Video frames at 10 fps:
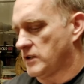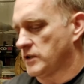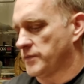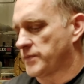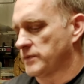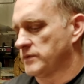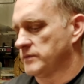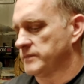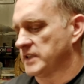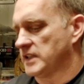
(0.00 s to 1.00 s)
I'll go
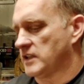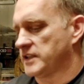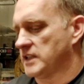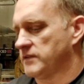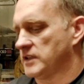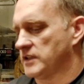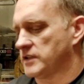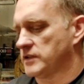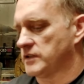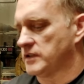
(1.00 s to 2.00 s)
through and I'll give it a
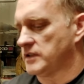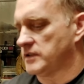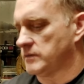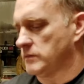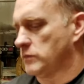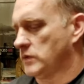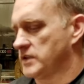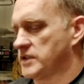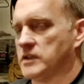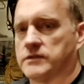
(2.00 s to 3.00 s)
good
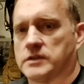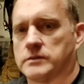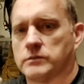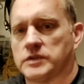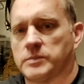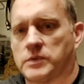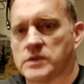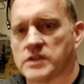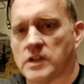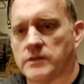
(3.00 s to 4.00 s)
once over with the
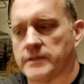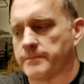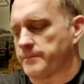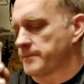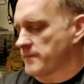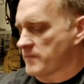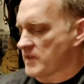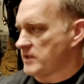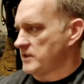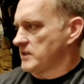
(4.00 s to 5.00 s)
bore solvent.
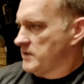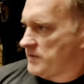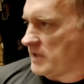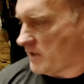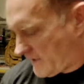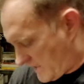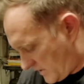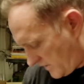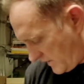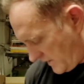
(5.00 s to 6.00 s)
And then I'll
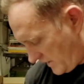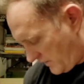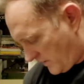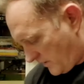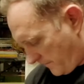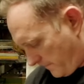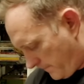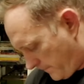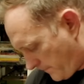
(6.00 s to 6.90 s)
actually get in there